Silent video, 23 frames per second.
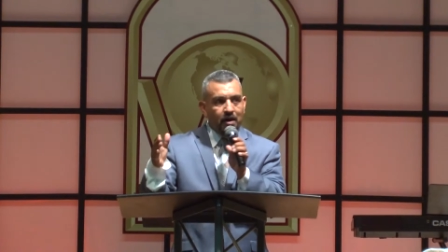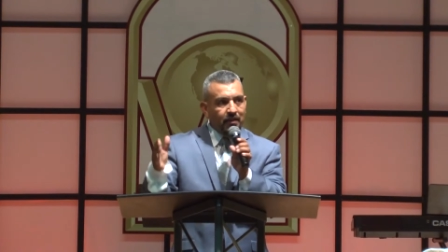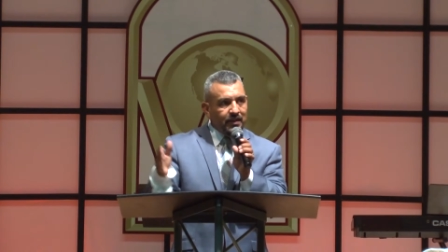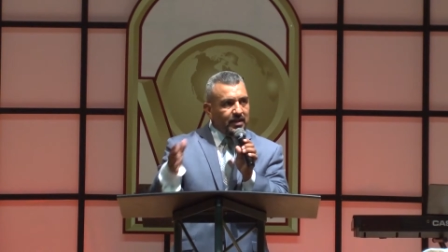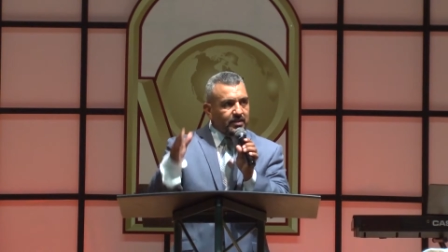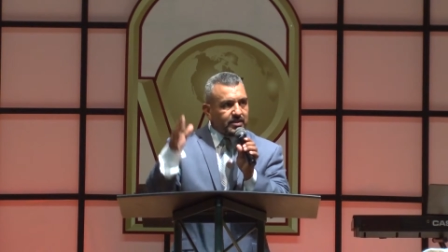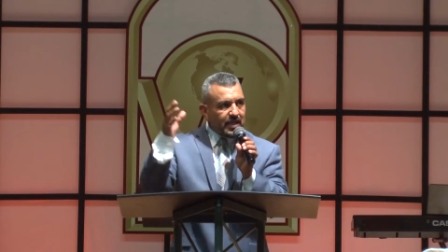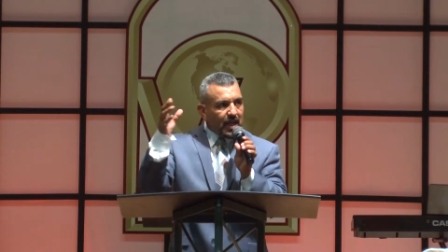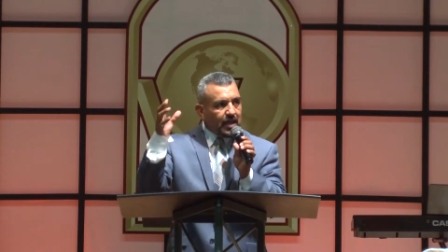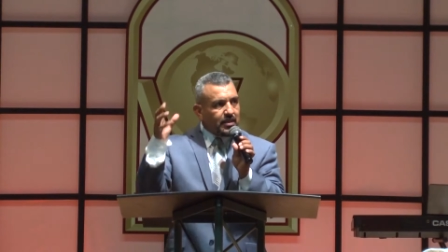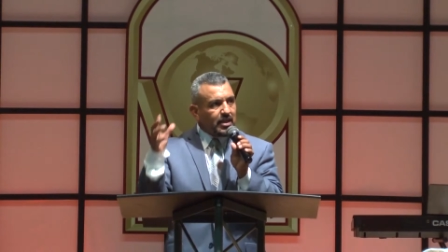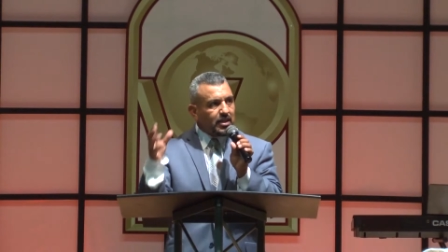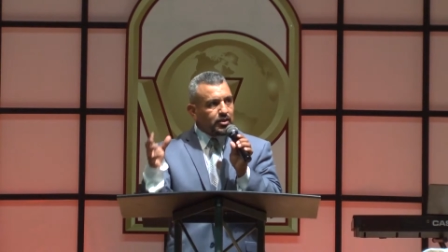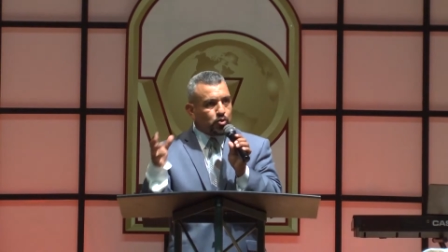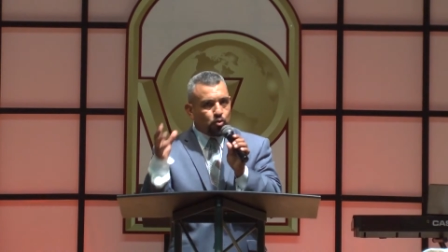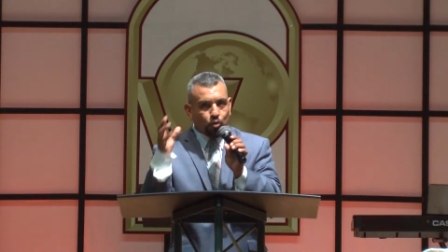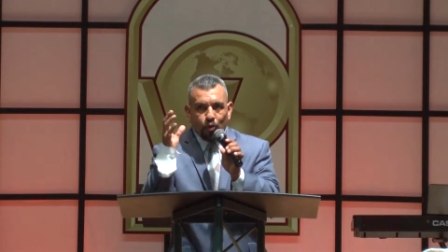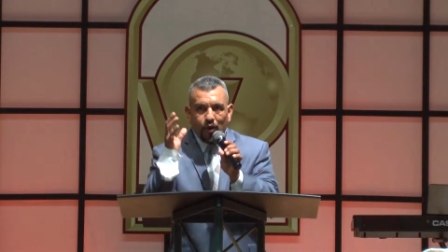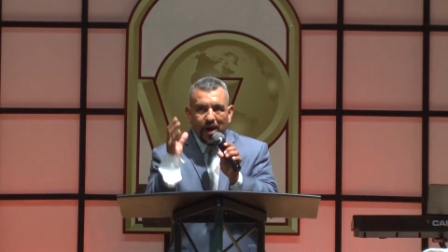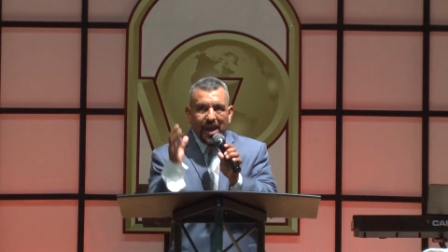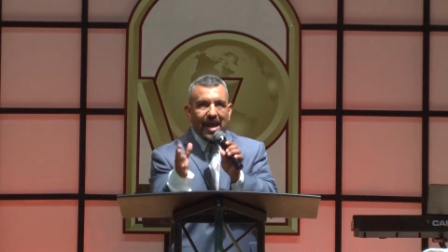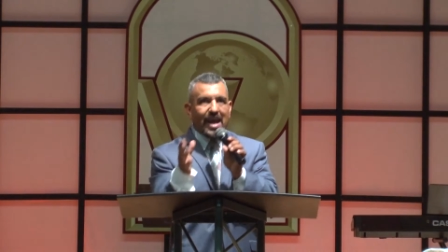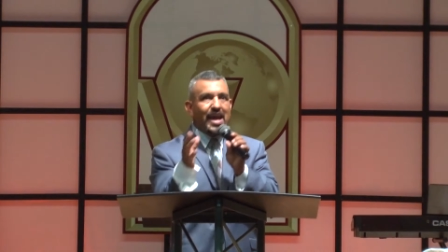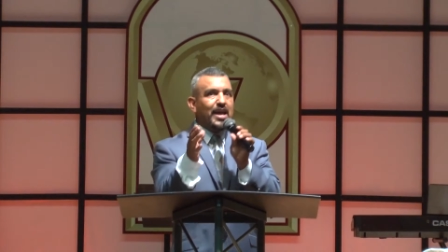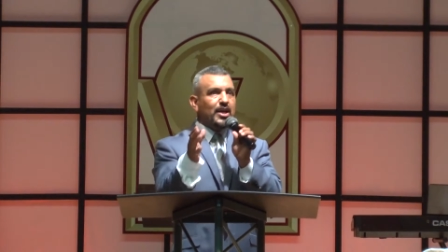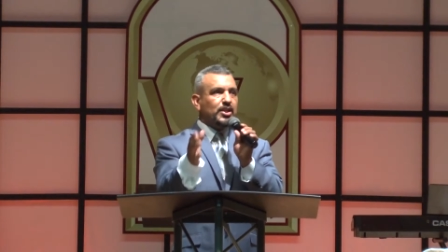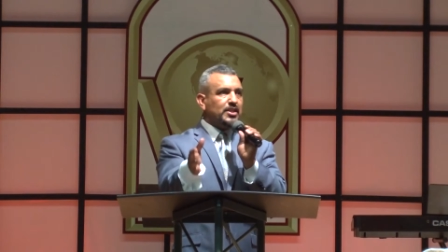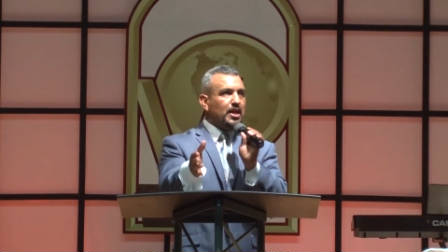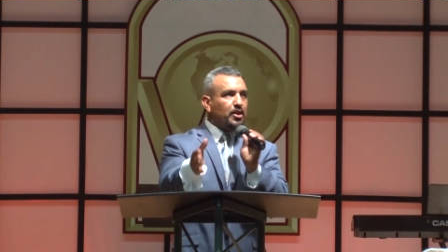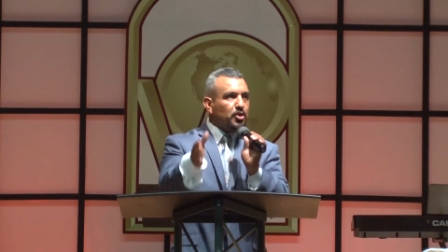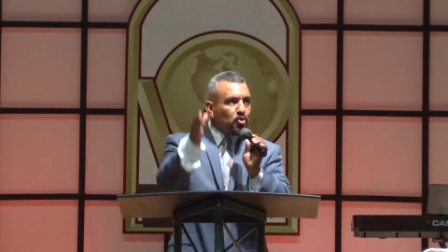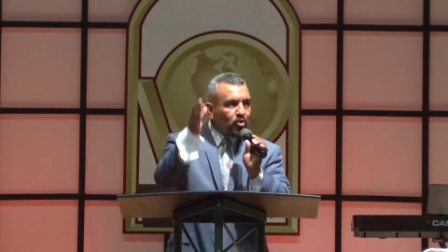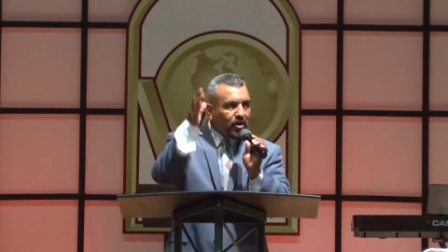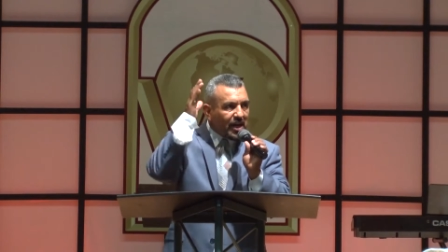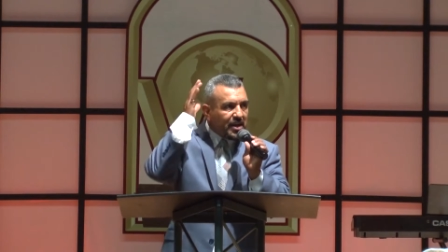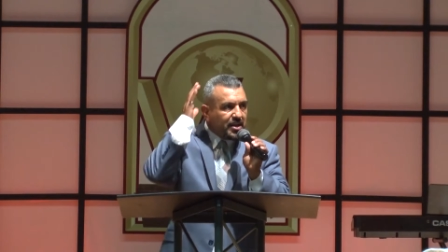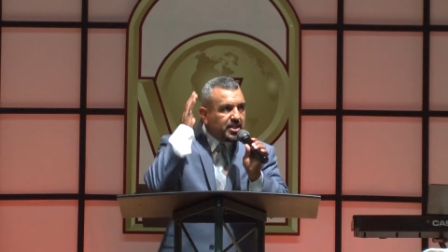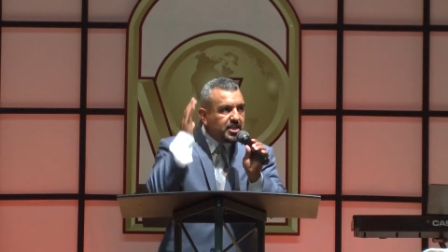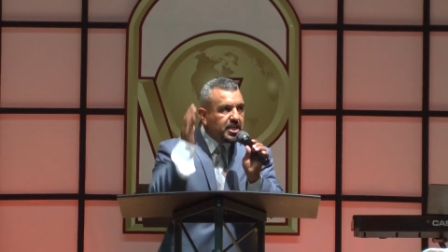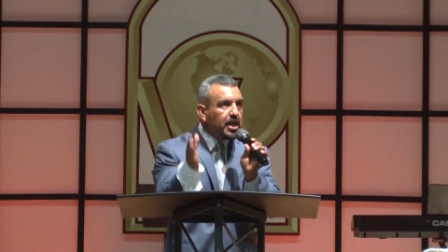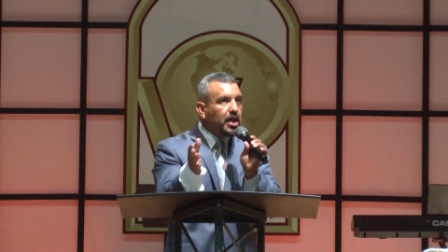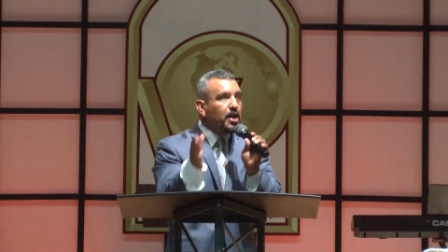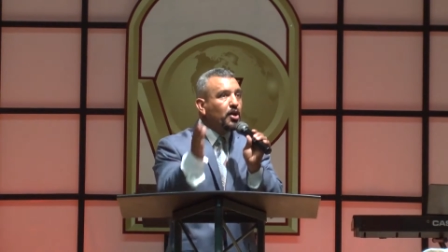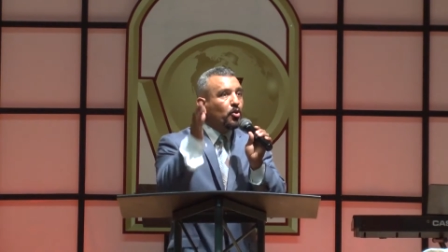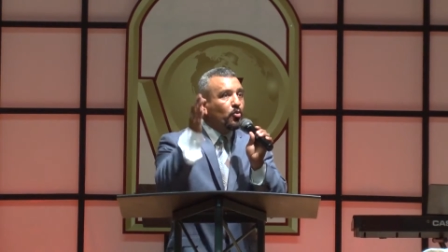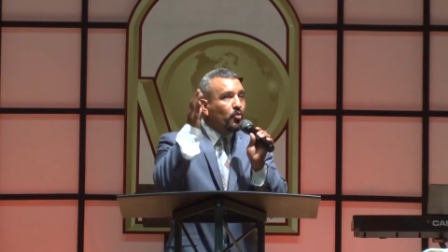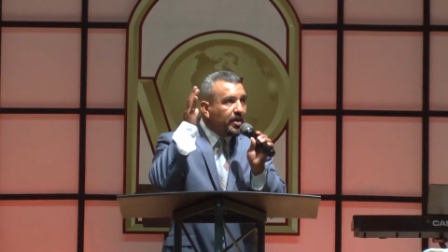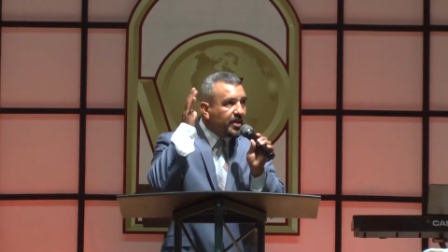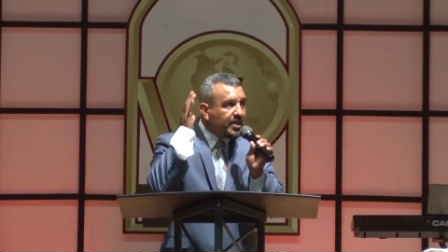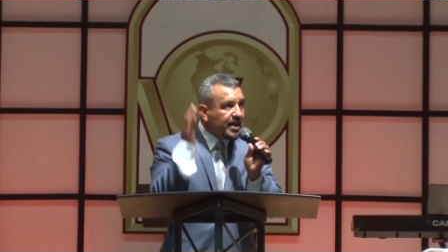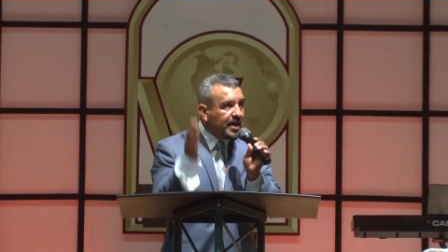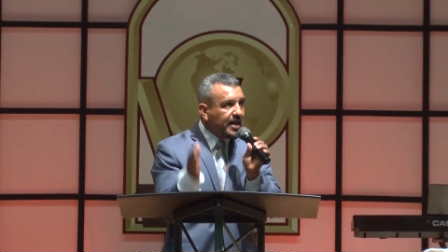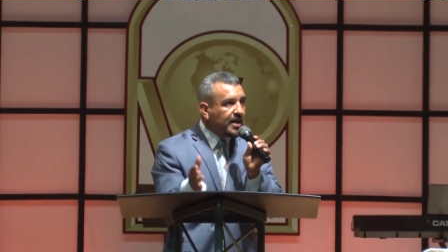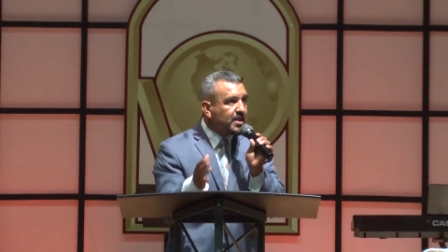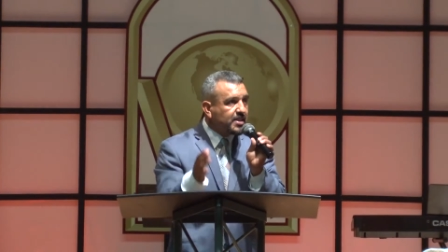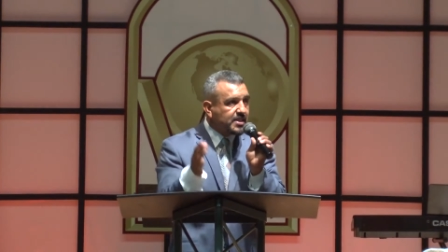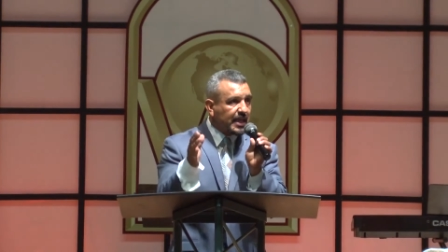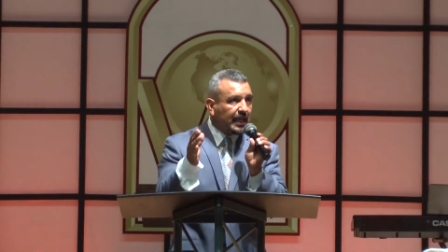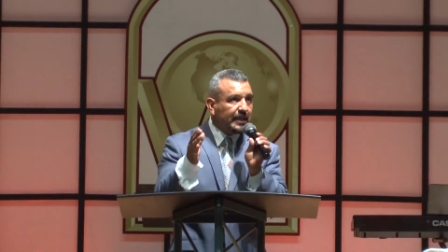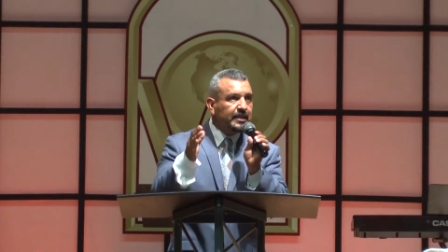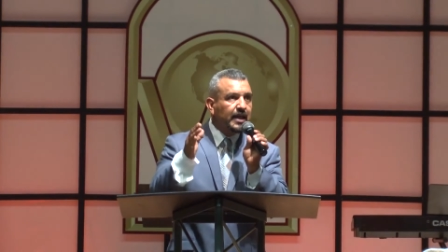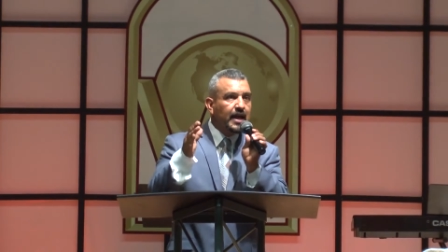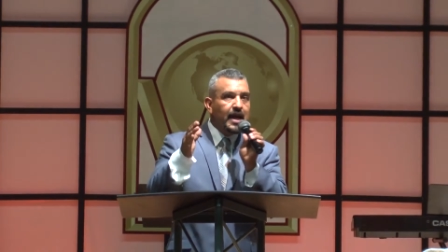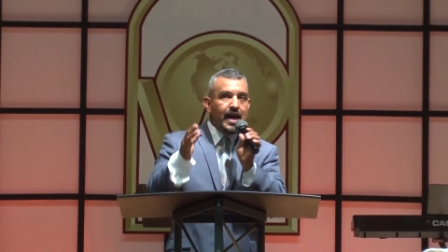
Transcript: There's, there's ways that you can deal with this and,